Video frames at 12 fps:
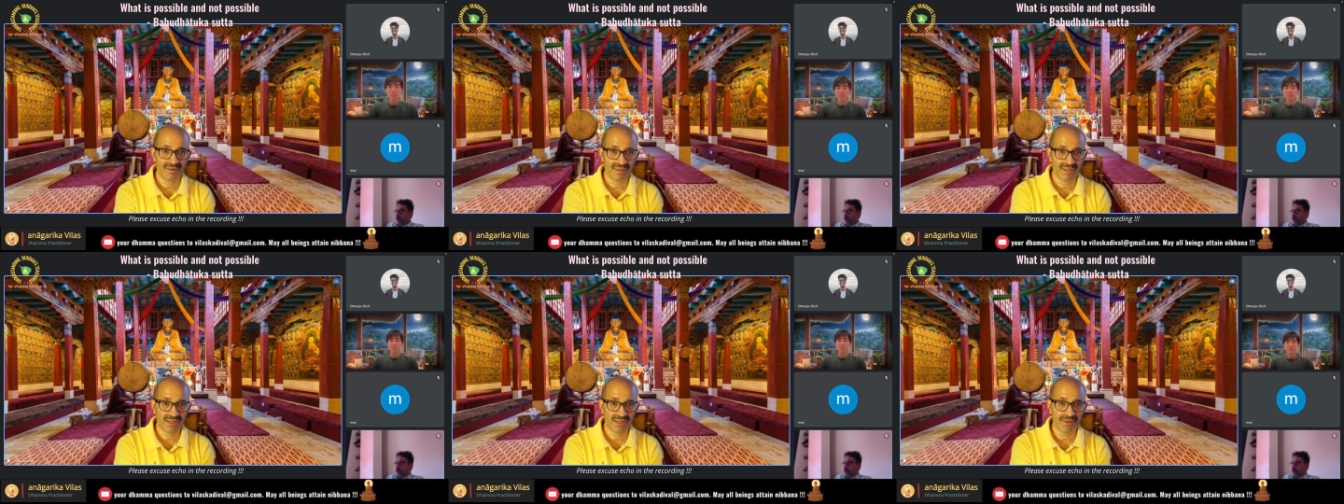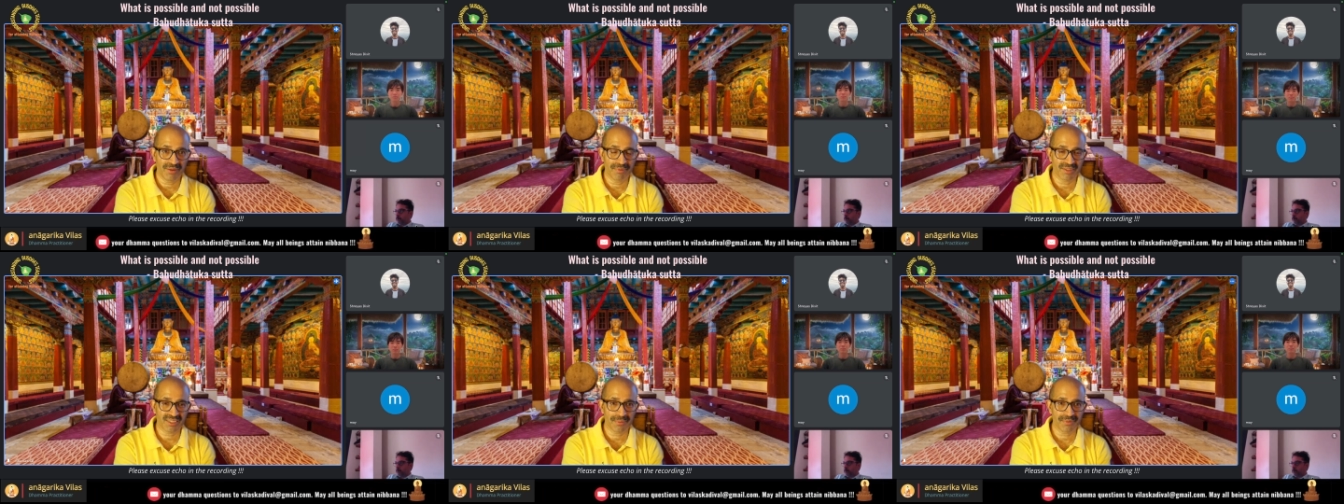If the
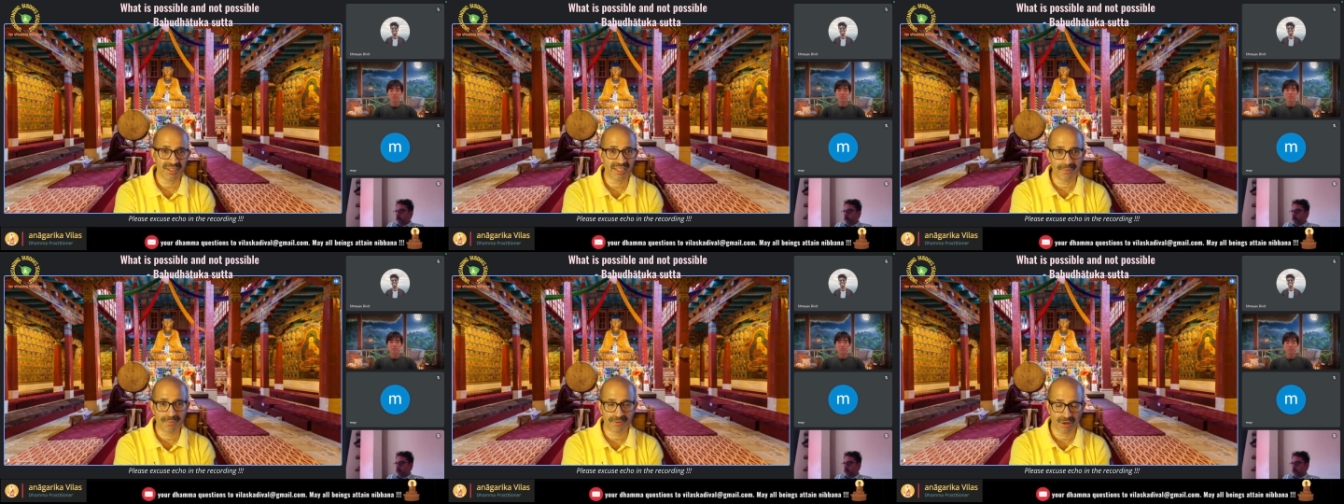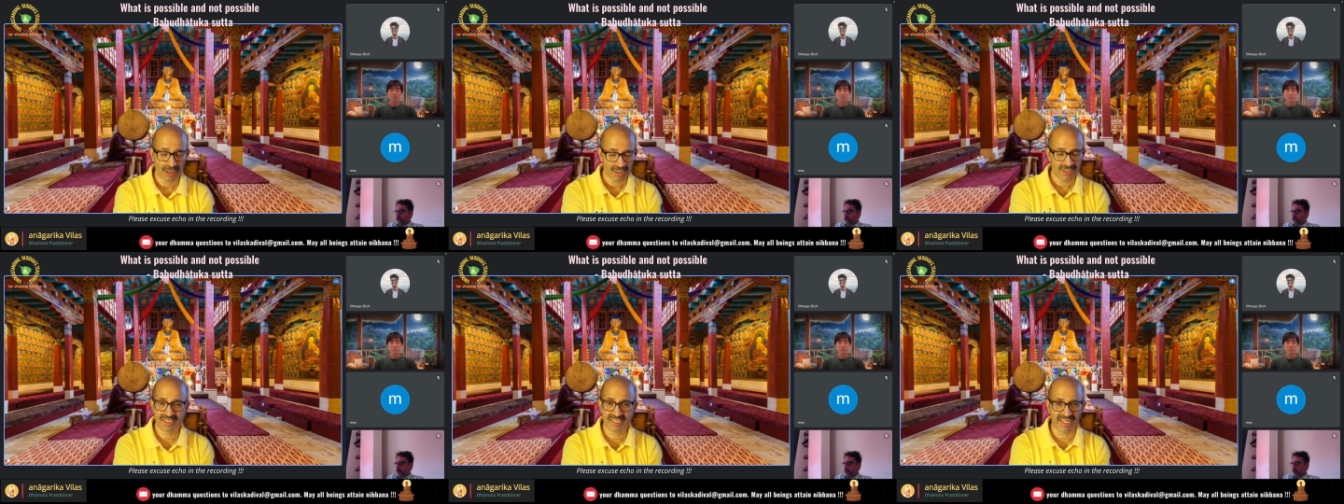perception keeps
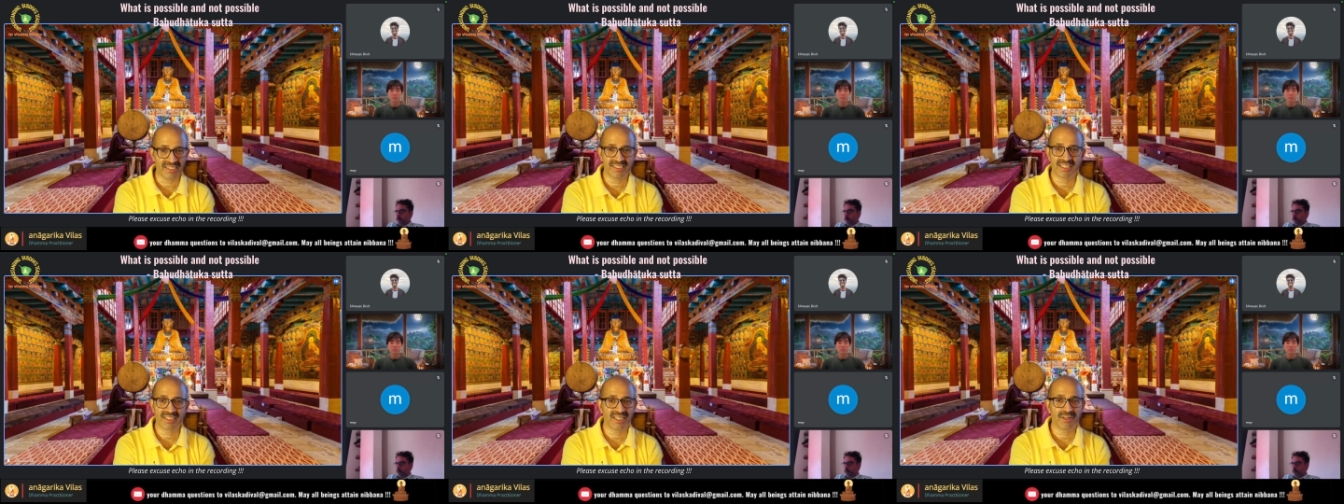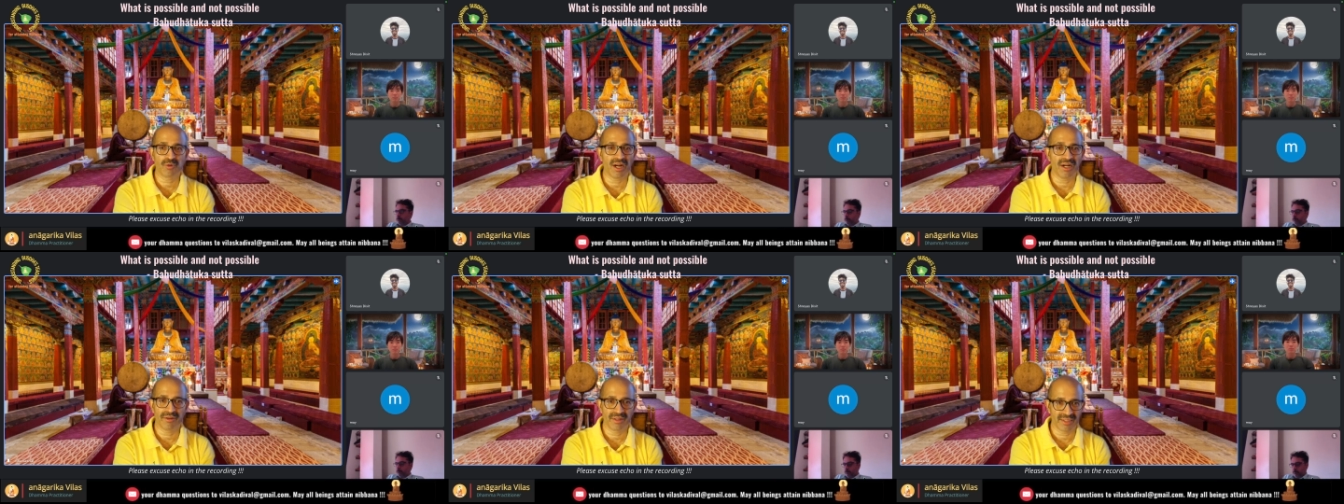changing, then you can't
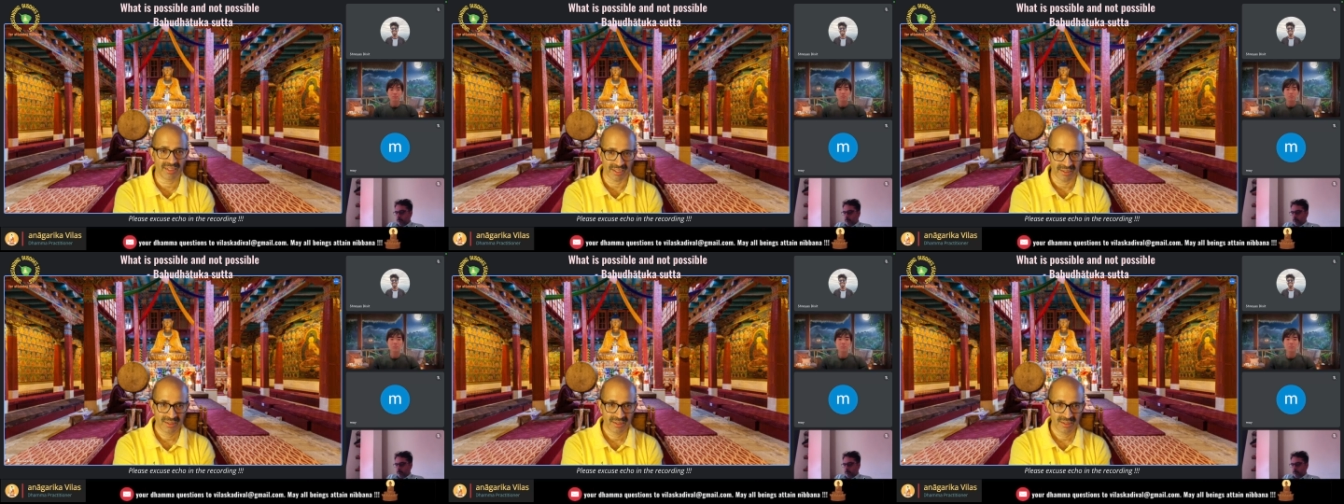do anything.